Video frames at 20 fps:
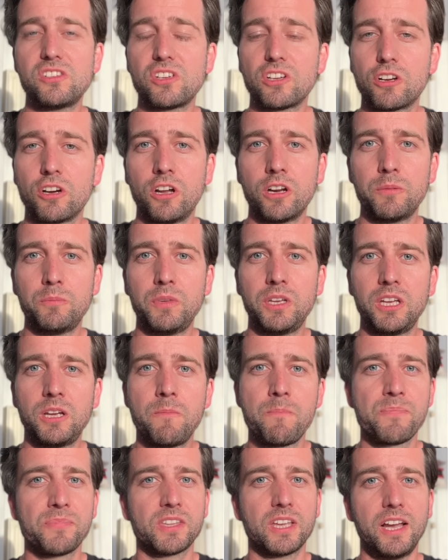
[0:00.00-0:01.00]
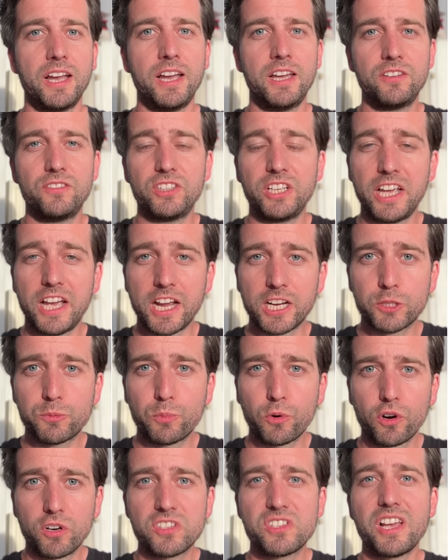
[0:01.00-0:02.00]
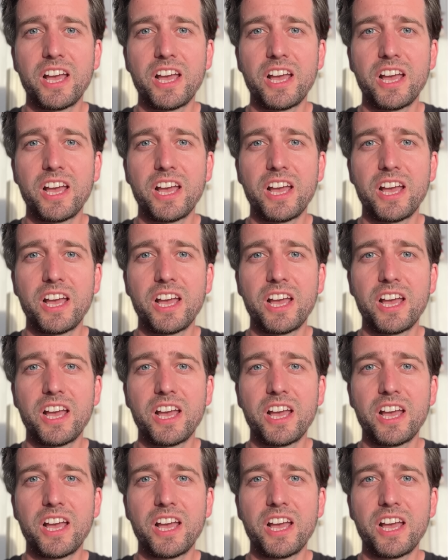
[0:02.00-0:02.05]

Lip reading: economy and the exports